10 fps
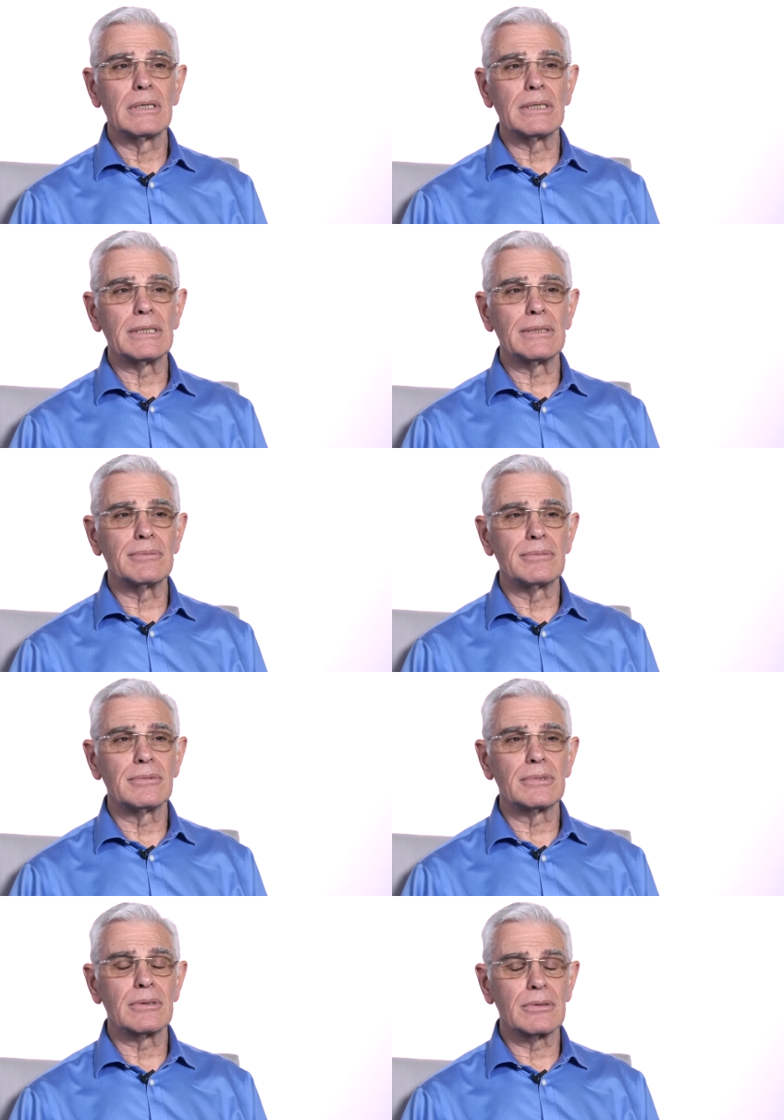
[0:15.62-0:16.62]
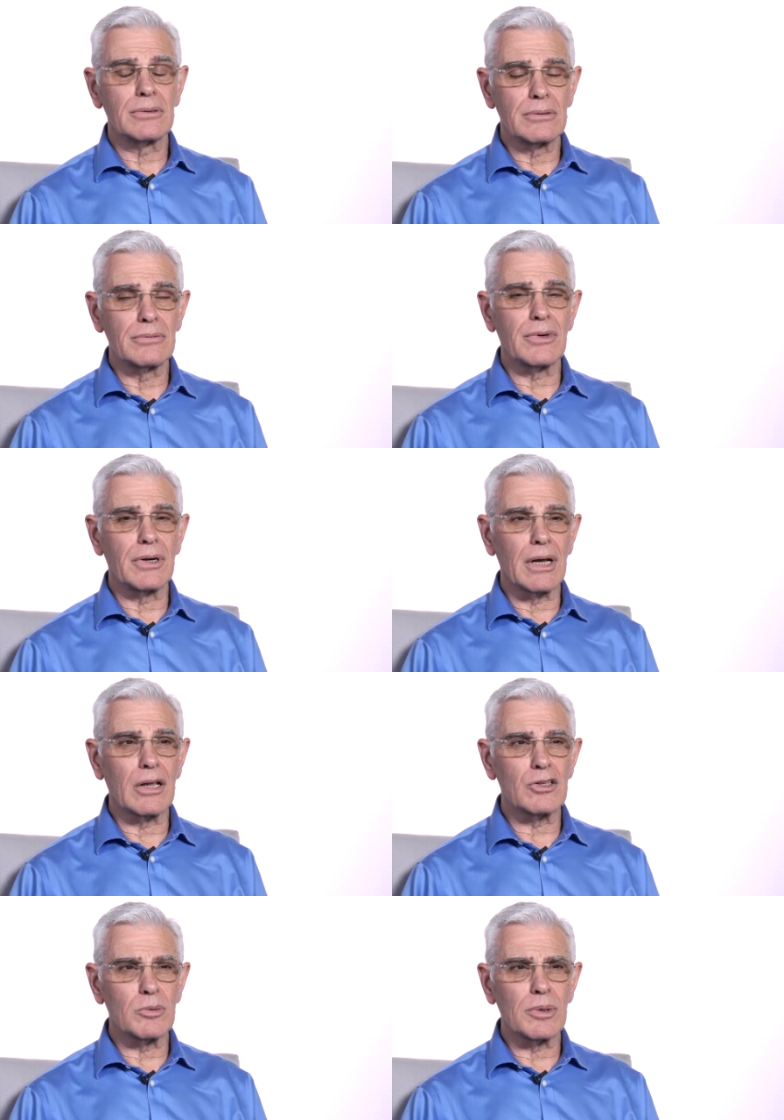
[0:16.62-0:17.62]
Um, so it's very
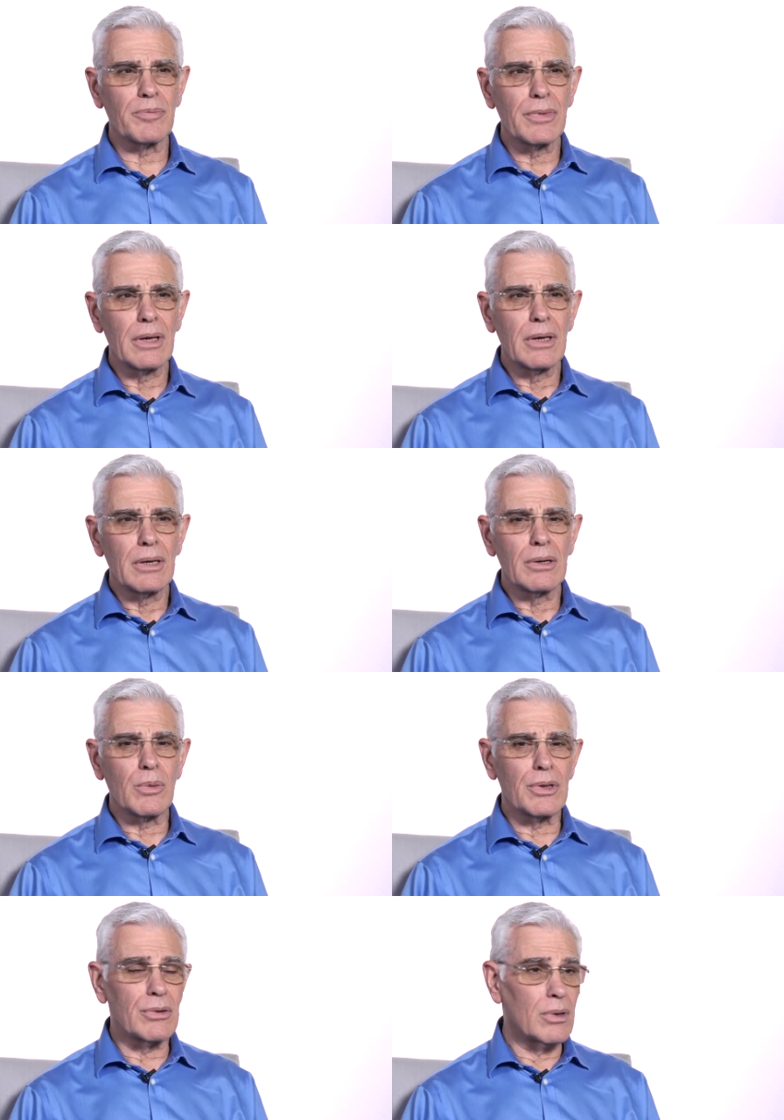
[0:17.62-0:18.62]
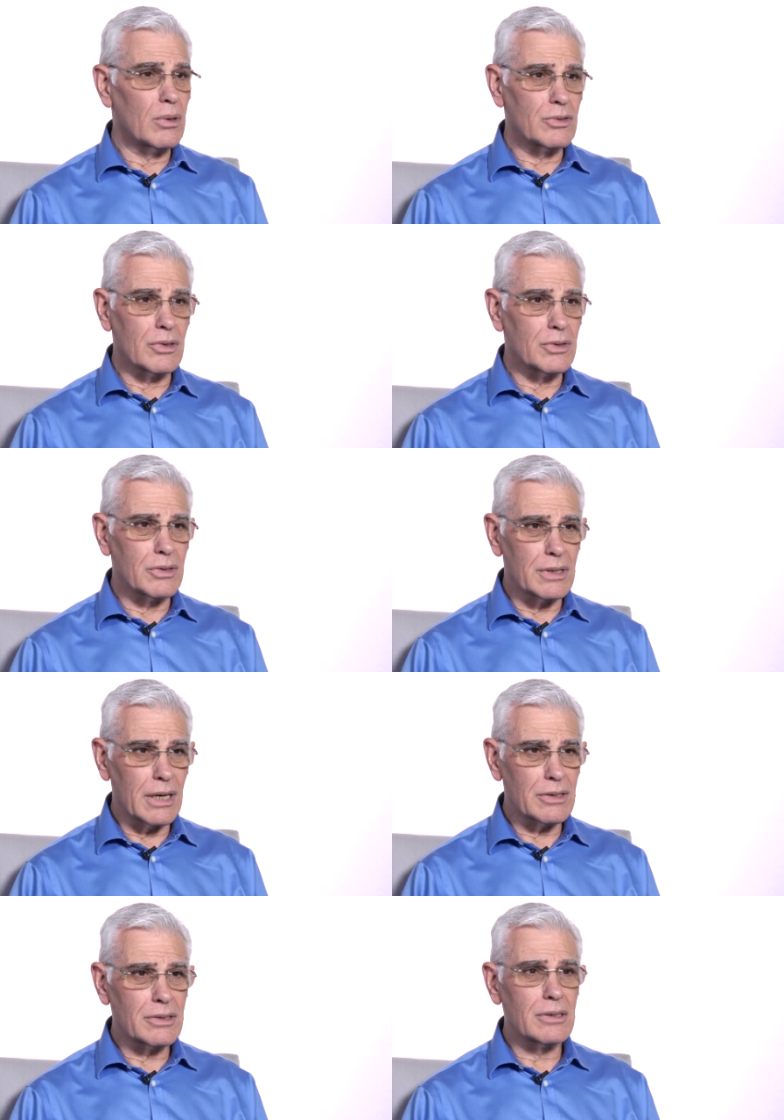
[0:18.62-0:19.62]
knowledgeable. Went through a whole series of
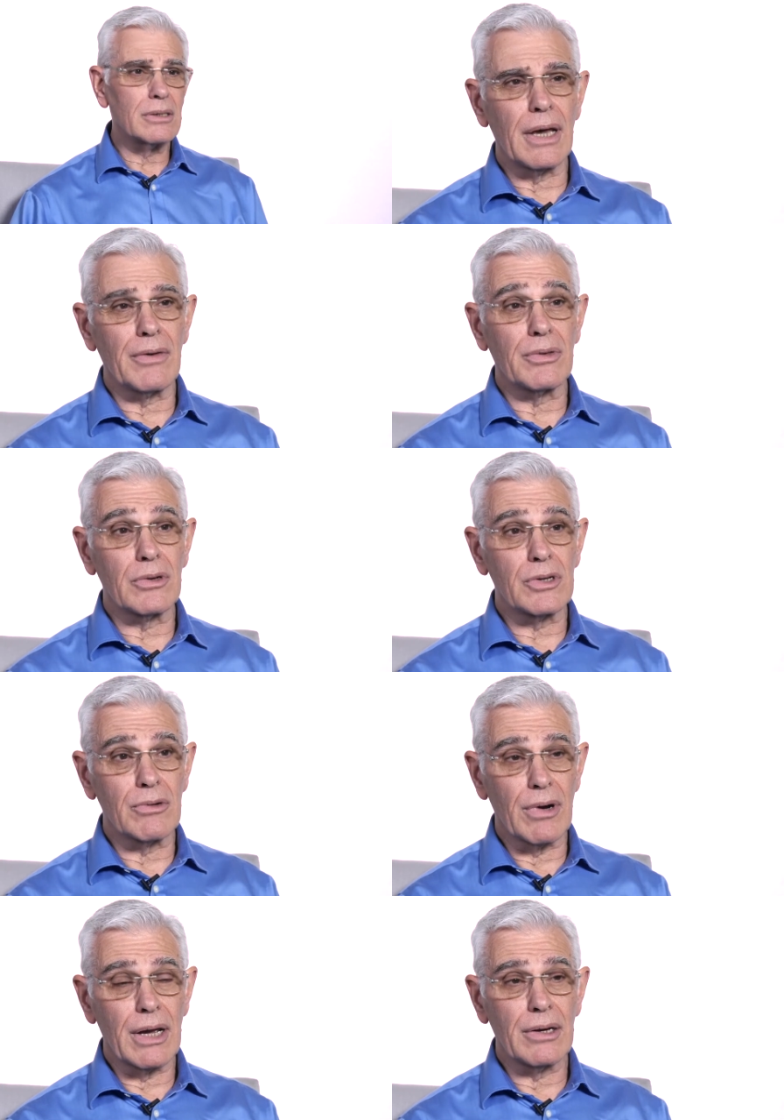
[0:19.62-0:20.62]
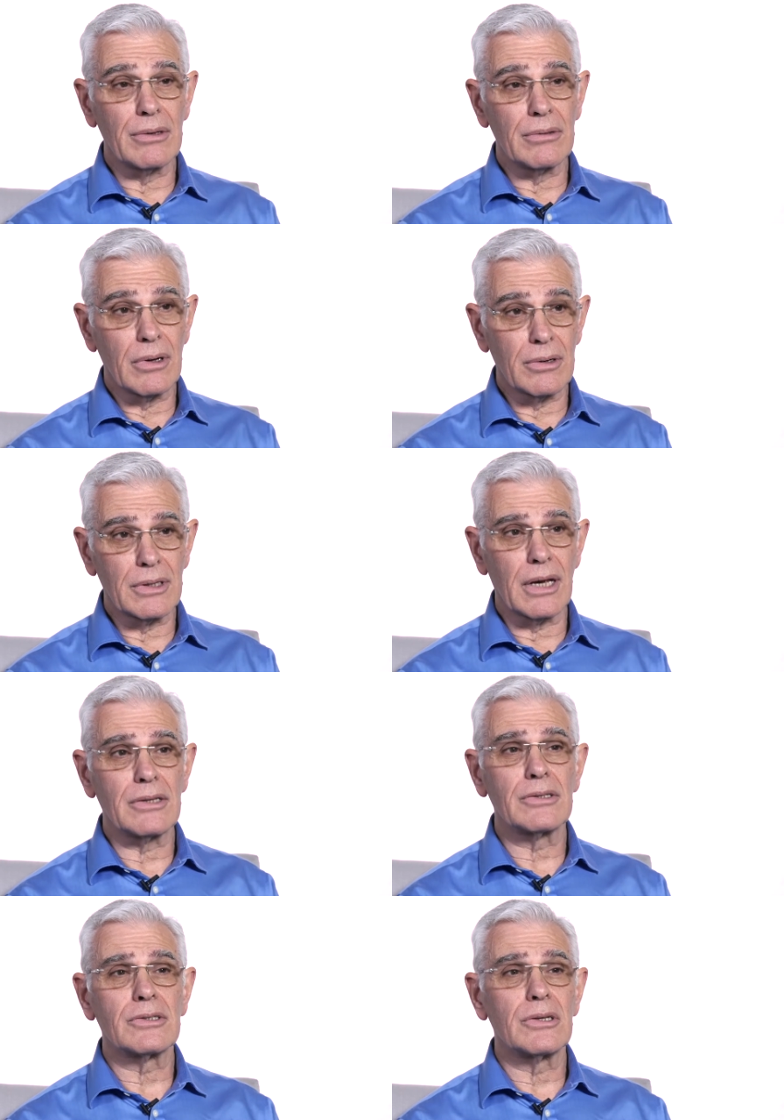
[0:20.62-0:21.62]
tests. After she ran her
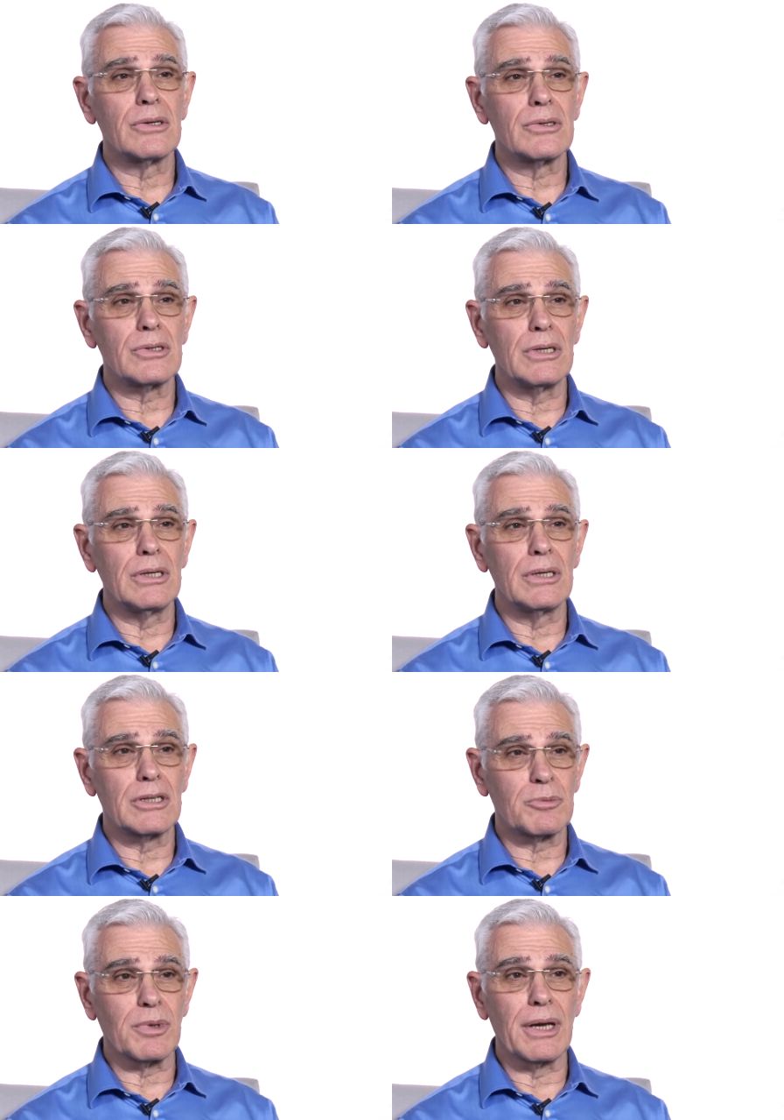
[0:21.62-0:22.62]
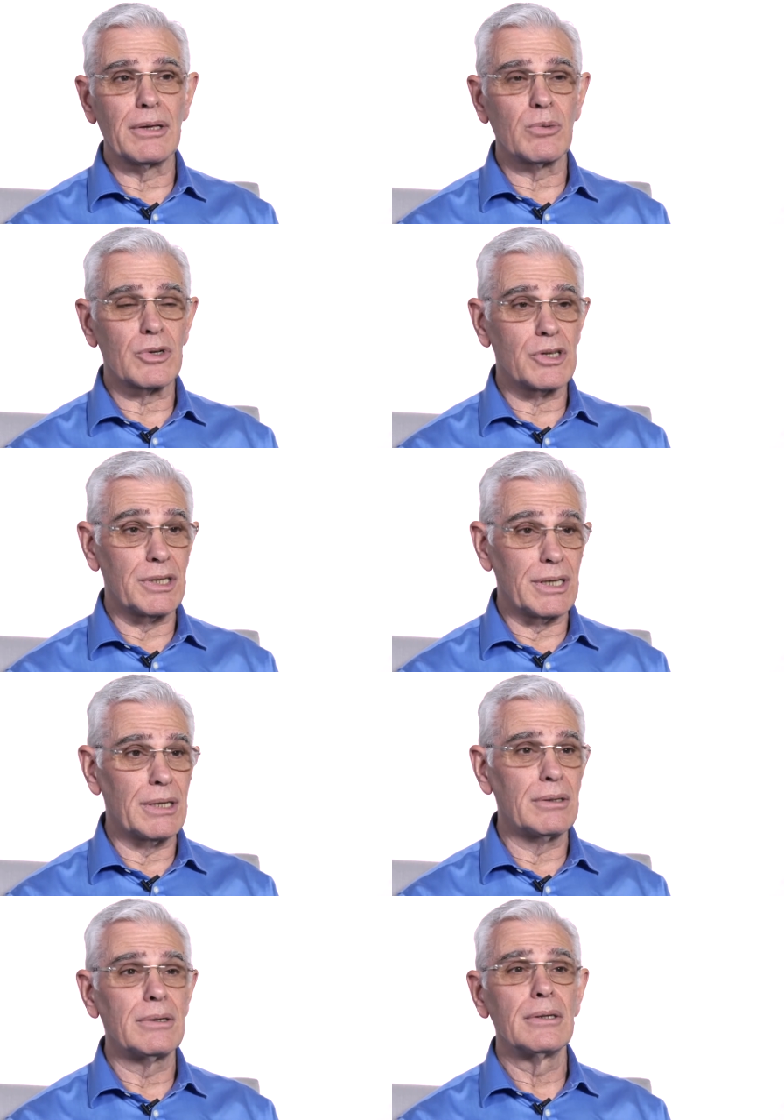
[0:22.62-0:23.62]
tests, she explained what she
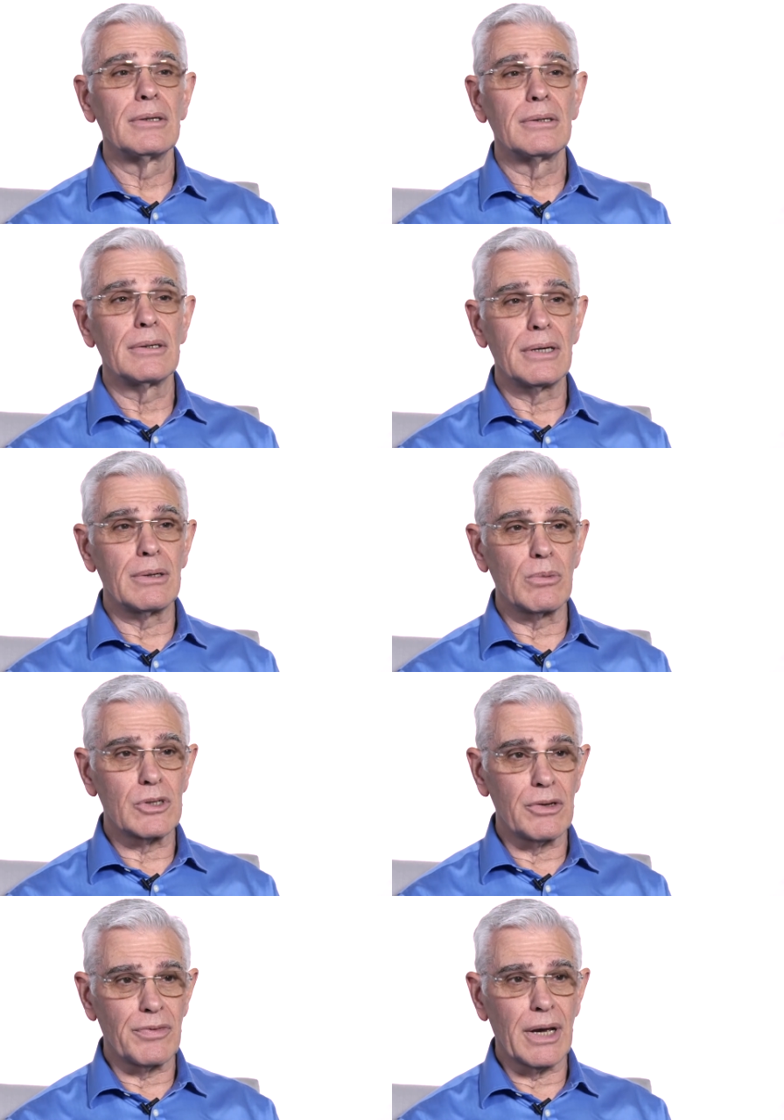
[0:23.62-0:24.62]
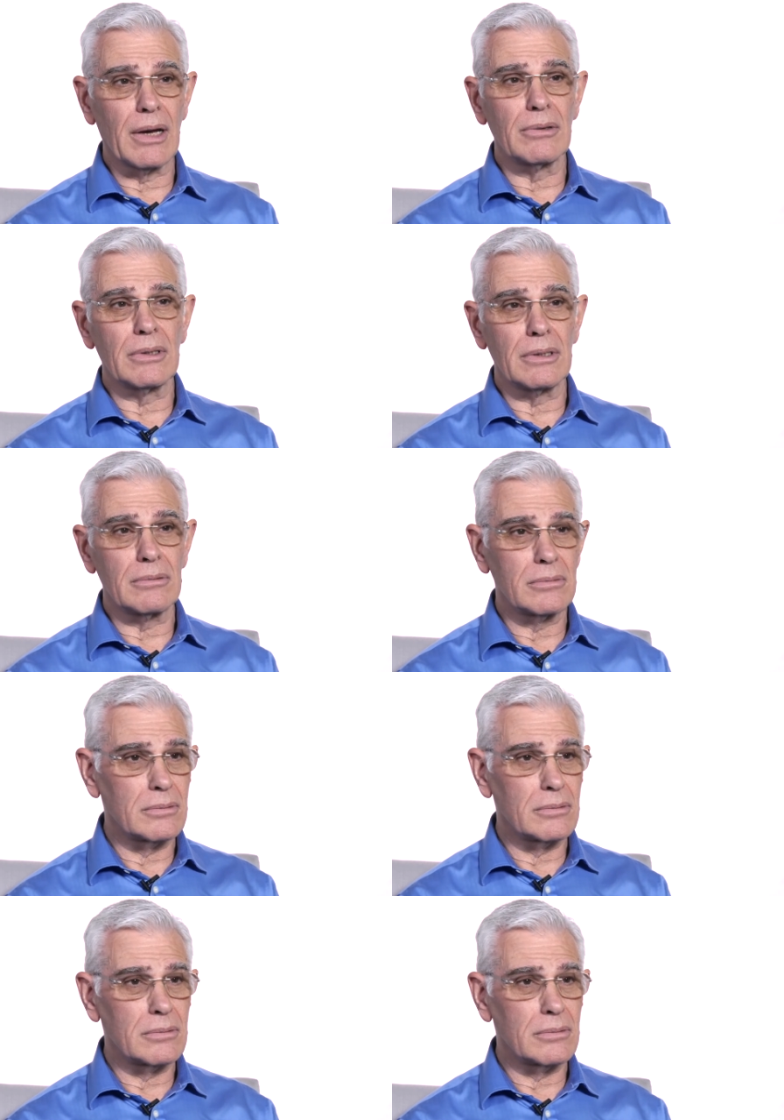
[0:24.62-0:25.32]
did and what she found, and